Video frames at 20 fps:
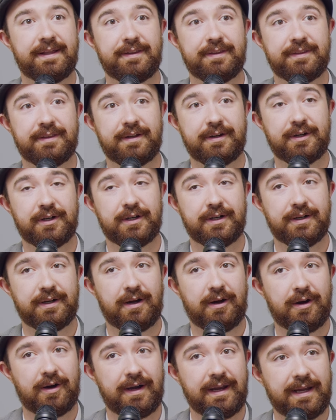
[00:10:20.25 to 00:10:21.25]
There
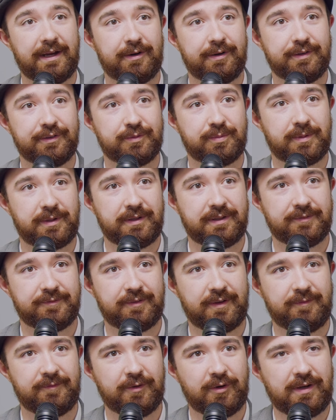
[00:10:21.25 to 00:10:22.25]
are areas where you can
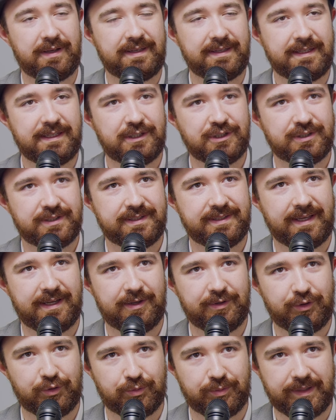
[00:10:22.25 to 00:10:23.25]
find very niched
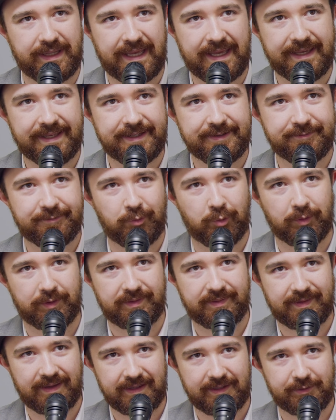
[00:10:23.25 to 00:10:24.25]
down creative or
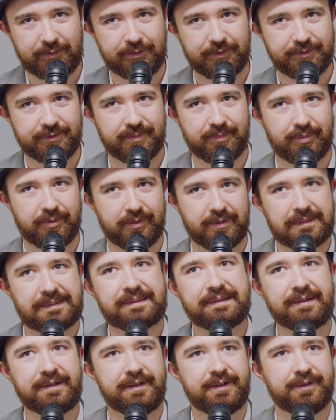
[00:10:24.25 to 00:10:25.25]
technical
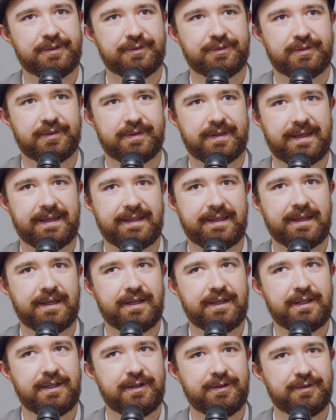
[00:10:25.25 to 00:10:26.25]
support. So like,
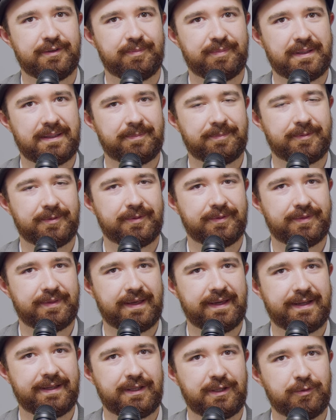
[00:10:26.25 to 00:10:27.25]
here are the people
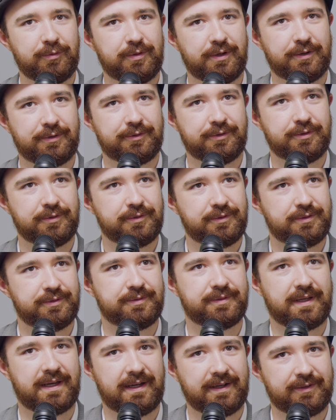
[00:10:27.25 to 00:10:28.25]
that you go to
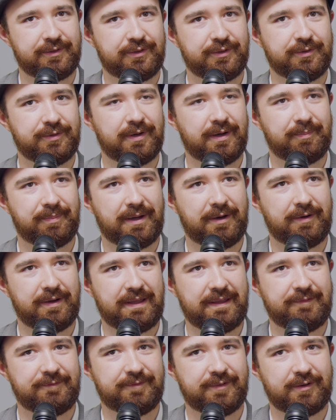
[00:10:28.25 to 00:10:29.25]
talk to about
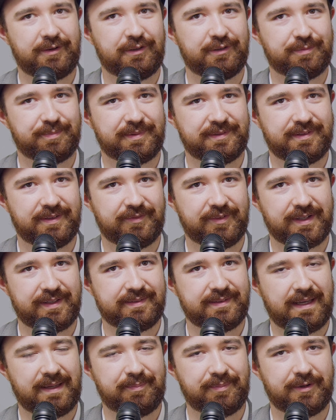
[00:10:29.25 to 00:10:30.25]
a very specific
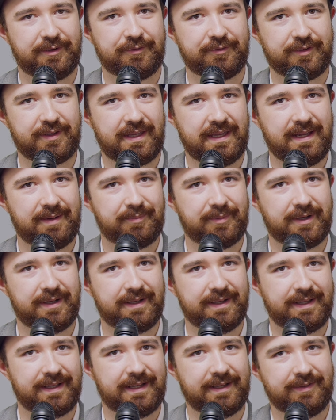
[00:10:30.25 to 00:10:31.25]
type of
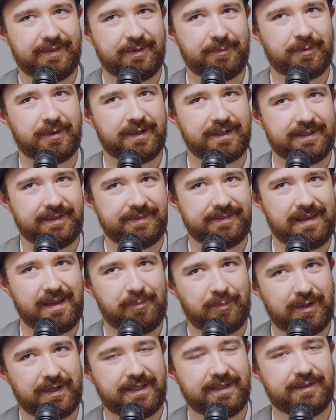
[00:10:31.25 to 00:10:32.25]
camera and how they work. And it's,
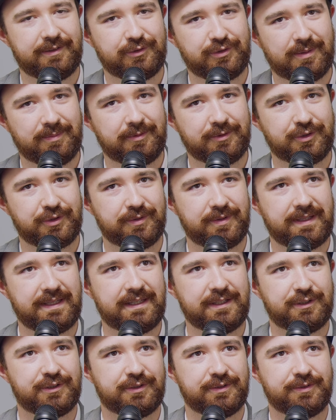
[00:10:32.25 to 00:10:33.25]
I'm running into troubleshooting
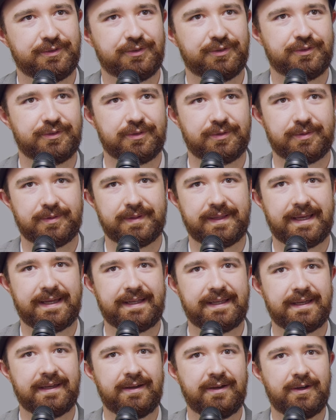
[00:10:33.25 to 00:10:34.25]
issues, or
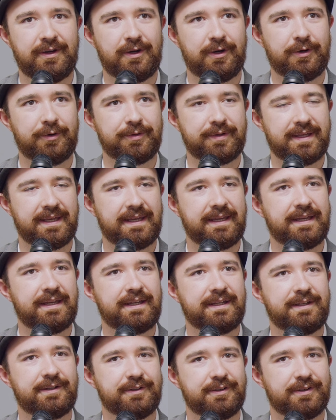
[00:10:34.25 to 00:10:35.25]
like, okay,
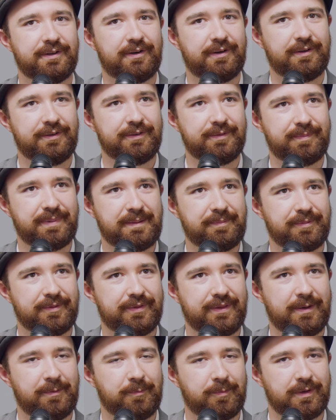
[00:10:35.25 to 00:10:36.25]
here are all the people
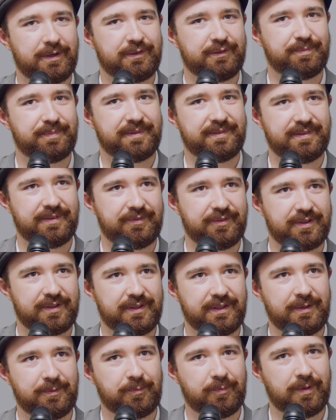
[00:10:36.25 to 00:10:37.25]
that work
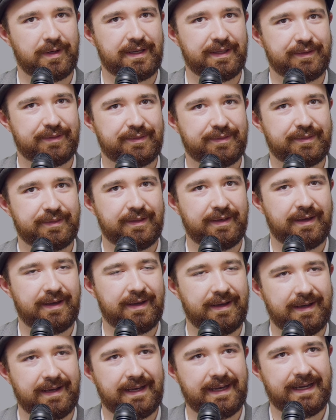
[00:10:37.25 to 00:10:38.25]
specifically with
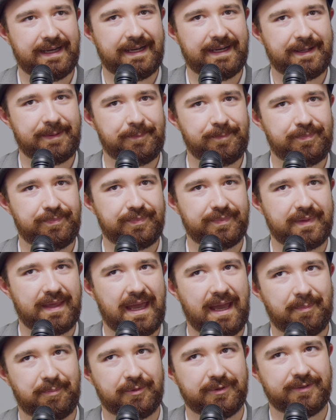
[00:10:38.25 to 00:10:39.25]

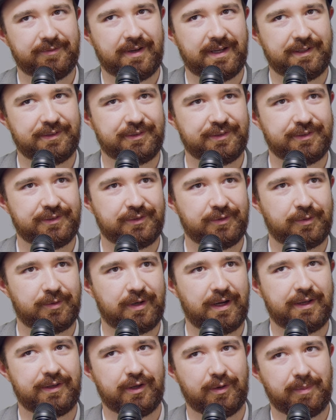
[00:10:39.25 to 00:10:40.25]
Apple devices
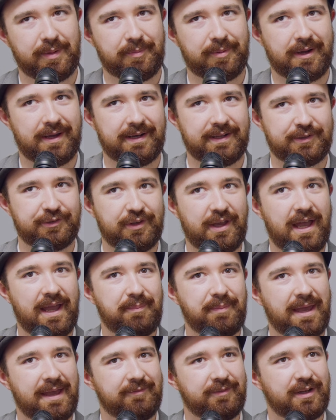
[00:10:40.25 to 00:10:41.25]
or Adobe products.
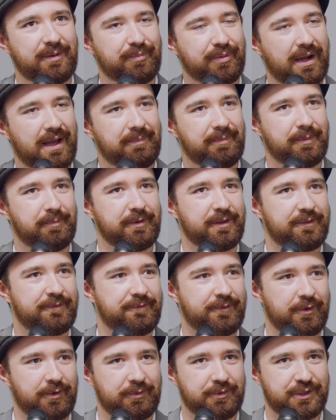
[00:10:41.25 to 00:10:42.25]
I'm having a problem with
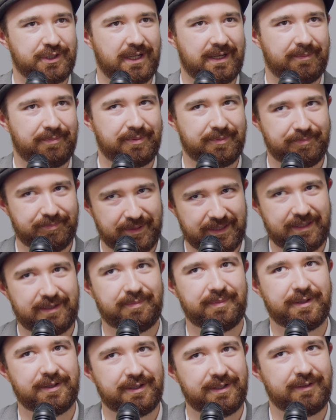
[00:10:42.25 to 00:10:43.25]
Photoshop. Big
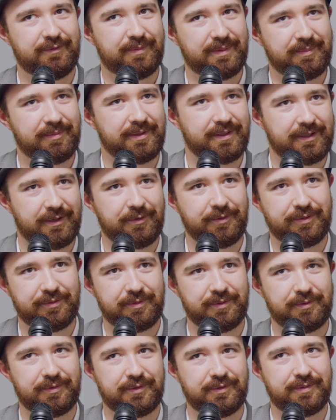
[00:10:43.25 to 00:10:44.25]
community of people to go
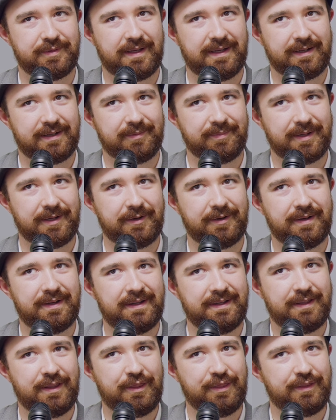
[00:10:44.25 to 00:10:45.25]
through to talk about
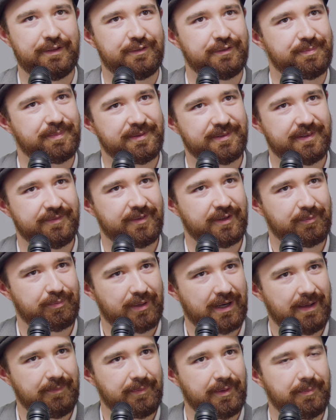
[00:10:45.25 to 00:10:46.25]
this specific
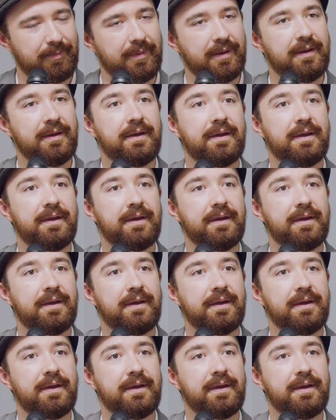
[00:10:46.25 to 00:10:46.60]
problem.